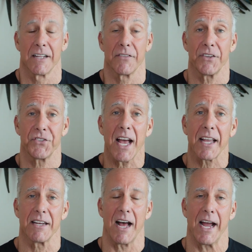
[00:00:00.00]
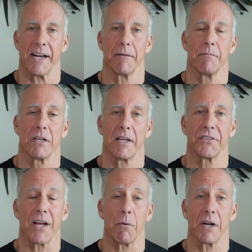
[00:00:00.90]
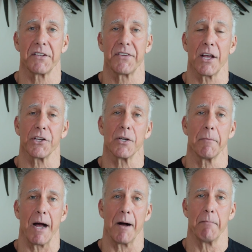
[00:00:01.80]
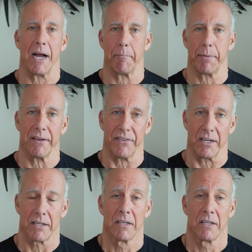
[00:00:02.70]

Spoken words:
The second item is I want to tell you about my pivot.